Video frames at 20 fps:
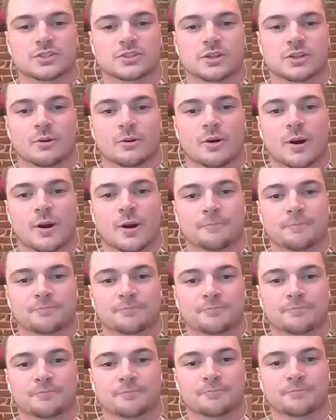So
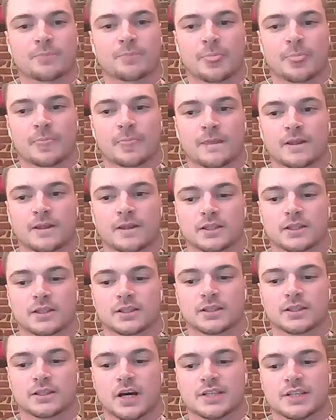
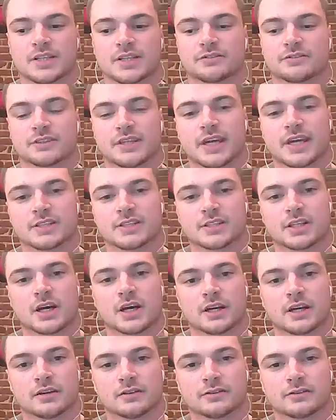I definitely had to
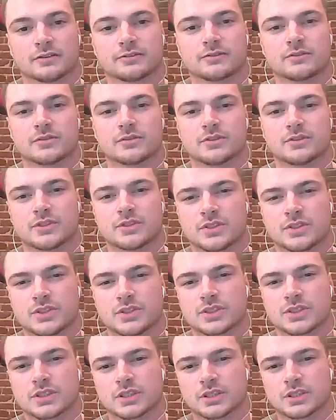kind of
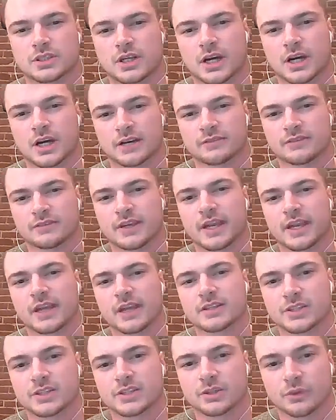
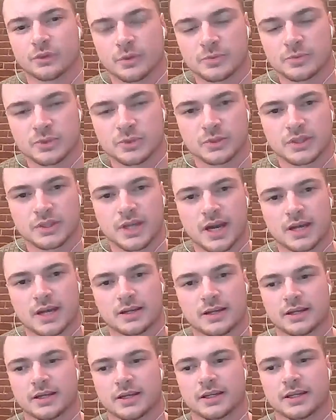get to grips with
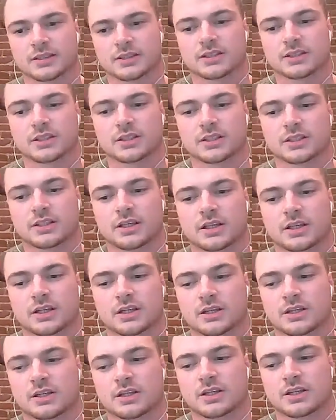that, and
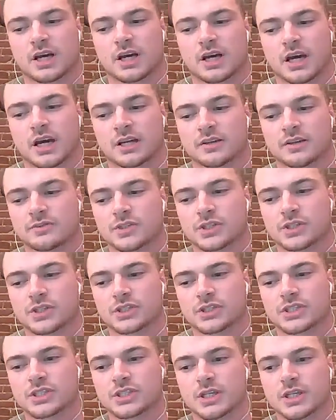kind of
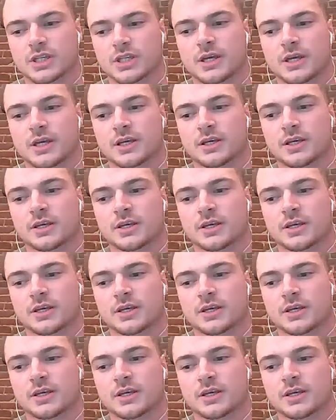just